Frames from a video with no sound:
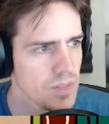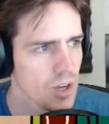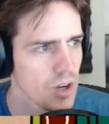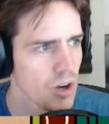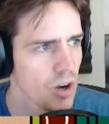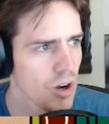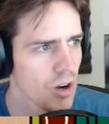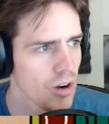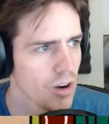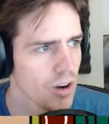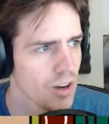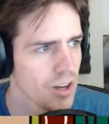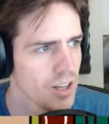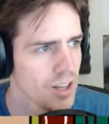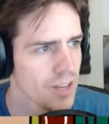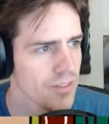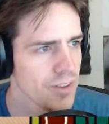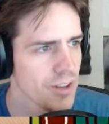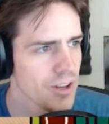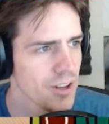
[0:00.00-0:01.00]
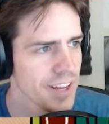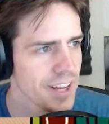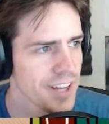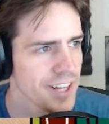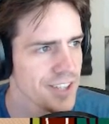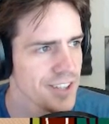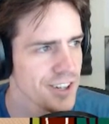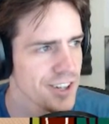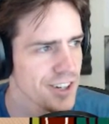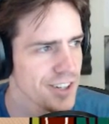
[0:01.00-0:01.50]
Oh, I love the little
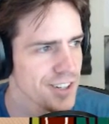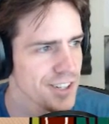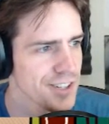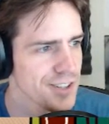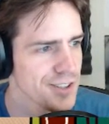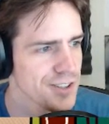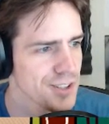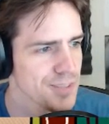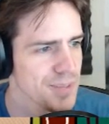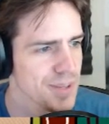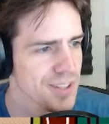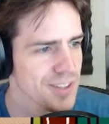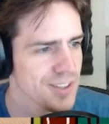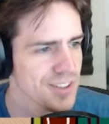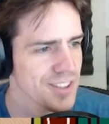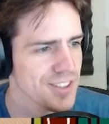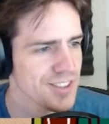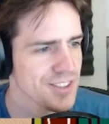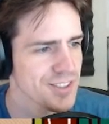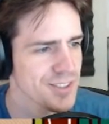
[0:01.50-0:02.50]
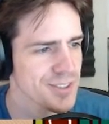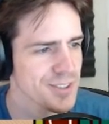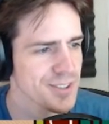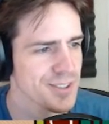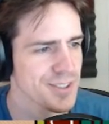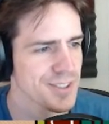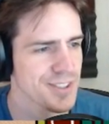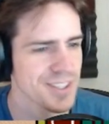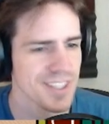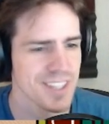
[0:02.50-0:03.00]
hedgehog tissue dispenser, that's so
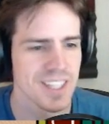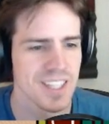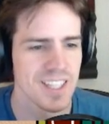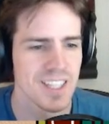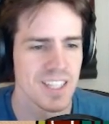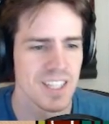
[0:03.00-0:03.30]
cool!